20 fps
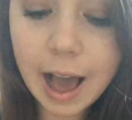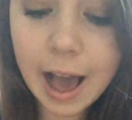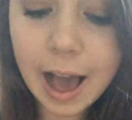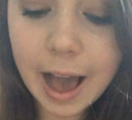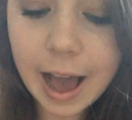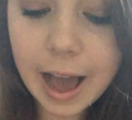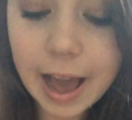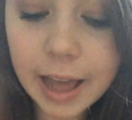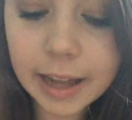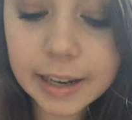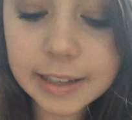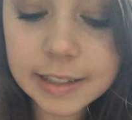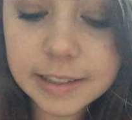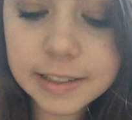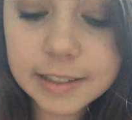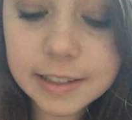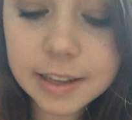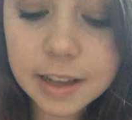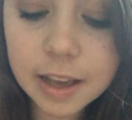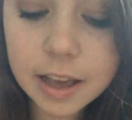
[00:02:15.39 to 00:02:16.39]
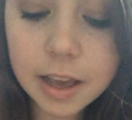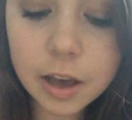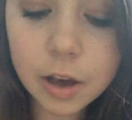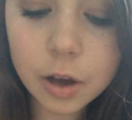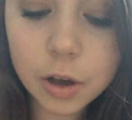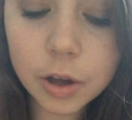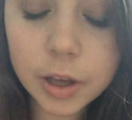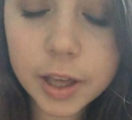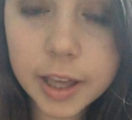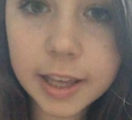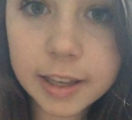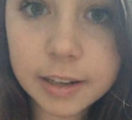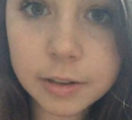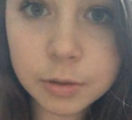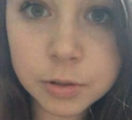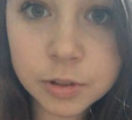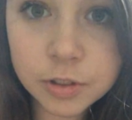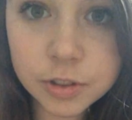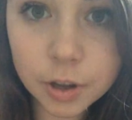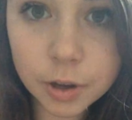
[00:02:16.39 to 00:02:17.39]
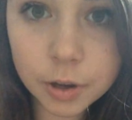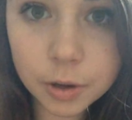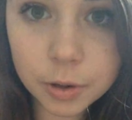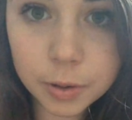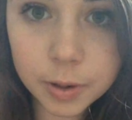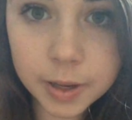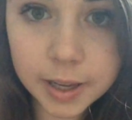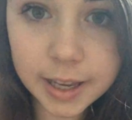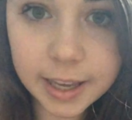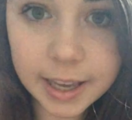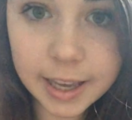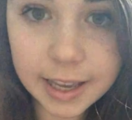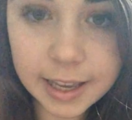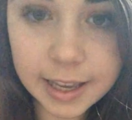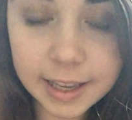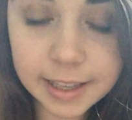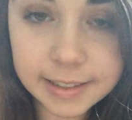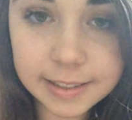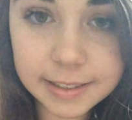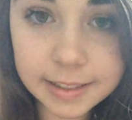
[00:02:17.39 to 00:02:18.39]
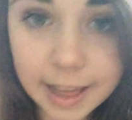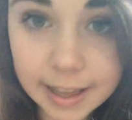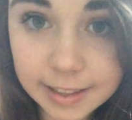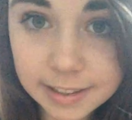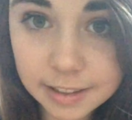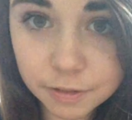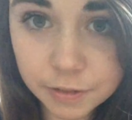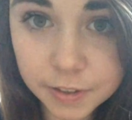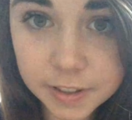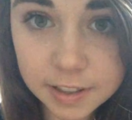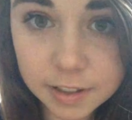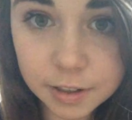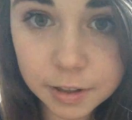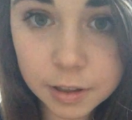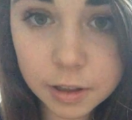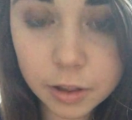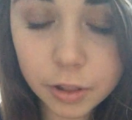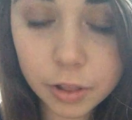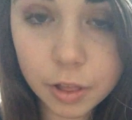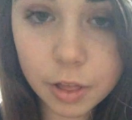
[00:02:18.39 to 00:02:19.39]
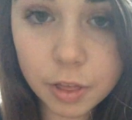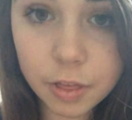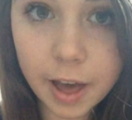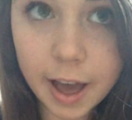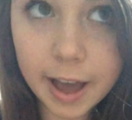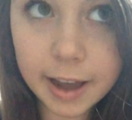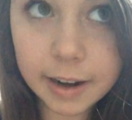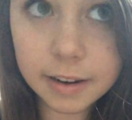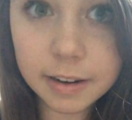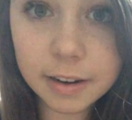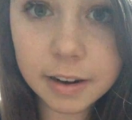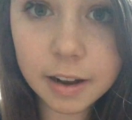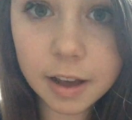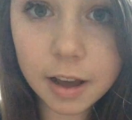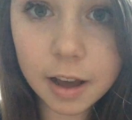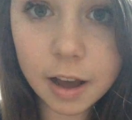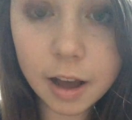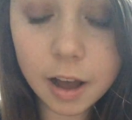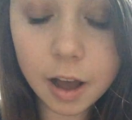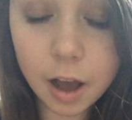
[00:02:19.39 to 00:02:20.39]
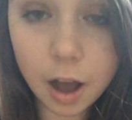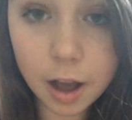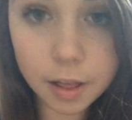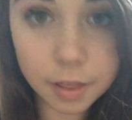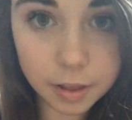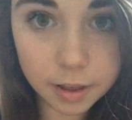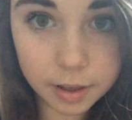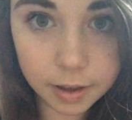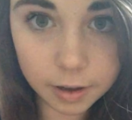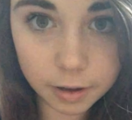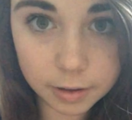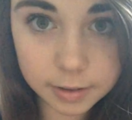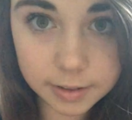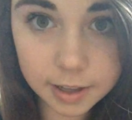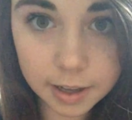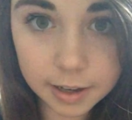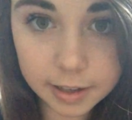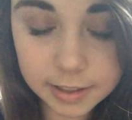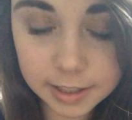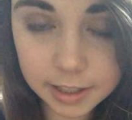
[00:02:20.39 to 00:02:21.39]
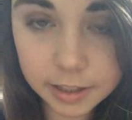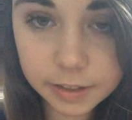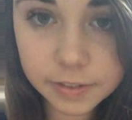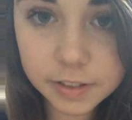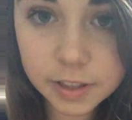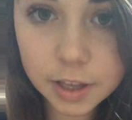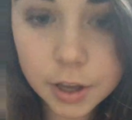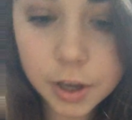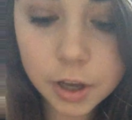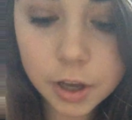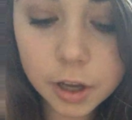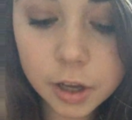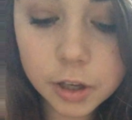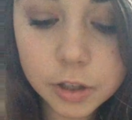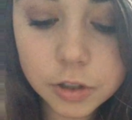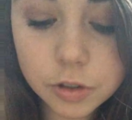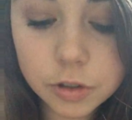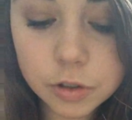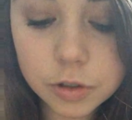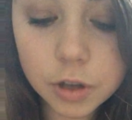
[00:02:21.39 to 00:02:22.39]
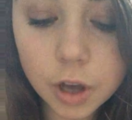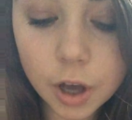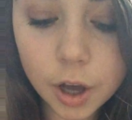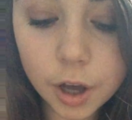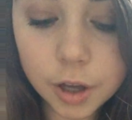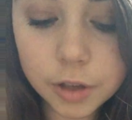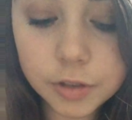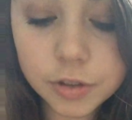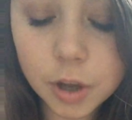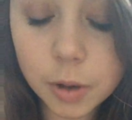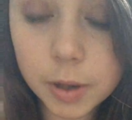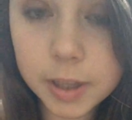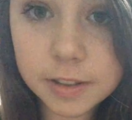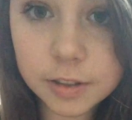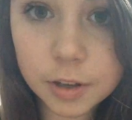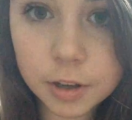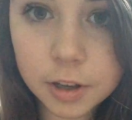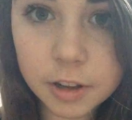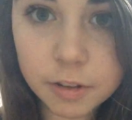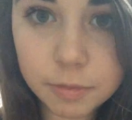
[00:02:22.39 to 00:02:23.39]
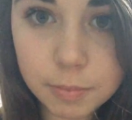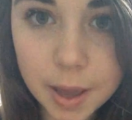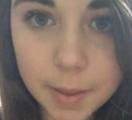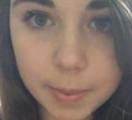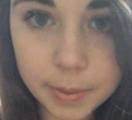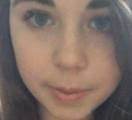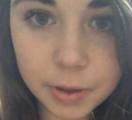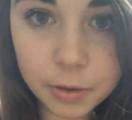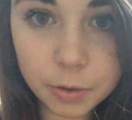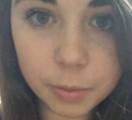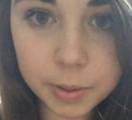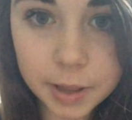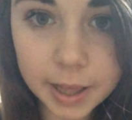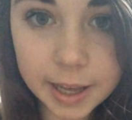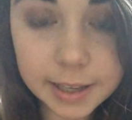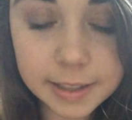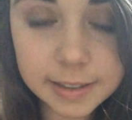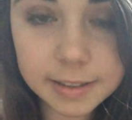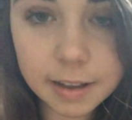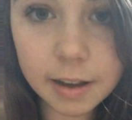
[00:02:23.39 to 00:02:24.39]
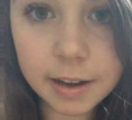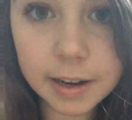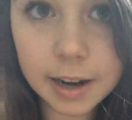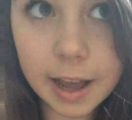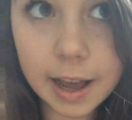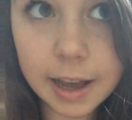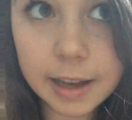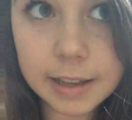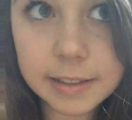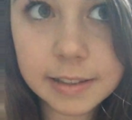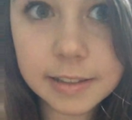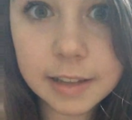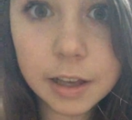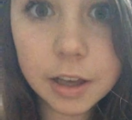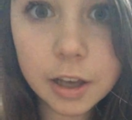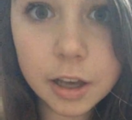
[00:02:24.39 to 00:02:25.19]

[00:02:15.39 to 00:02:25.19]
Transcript: And it also is less physical than other alternatives, so it's good if maybe your players aren't as